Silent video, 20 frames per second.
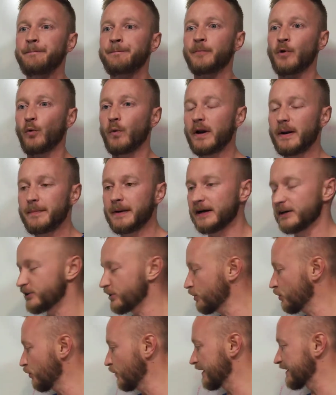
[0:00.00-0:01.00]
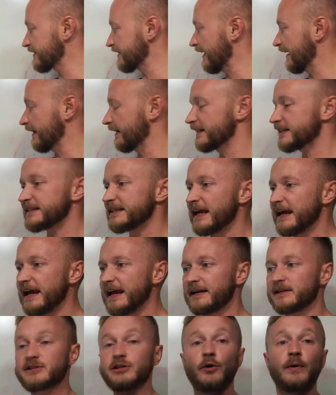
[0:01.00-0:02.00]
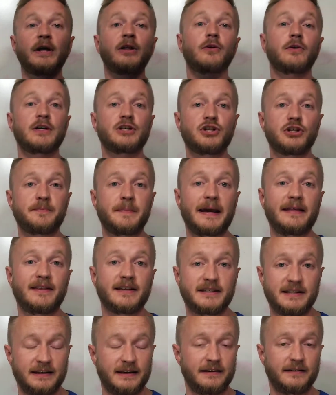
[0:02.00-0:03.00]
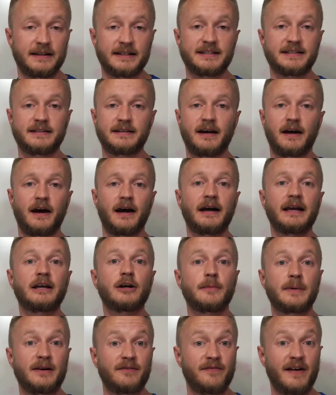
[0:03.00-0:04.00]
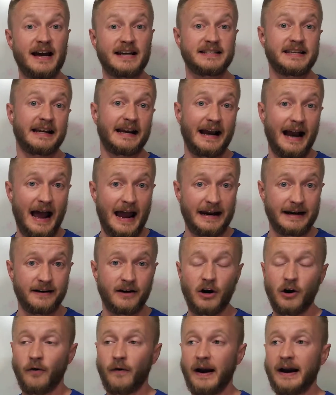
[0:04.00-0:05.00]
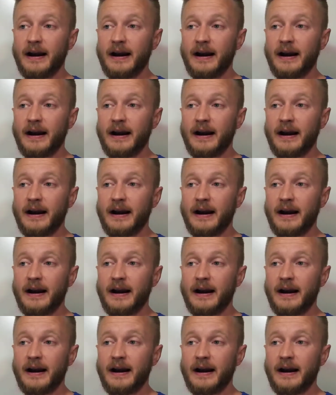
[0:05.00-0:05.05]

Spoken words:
what I'm going to do is, like, let's say, so Hillary just made this intermittent fasting guide, right?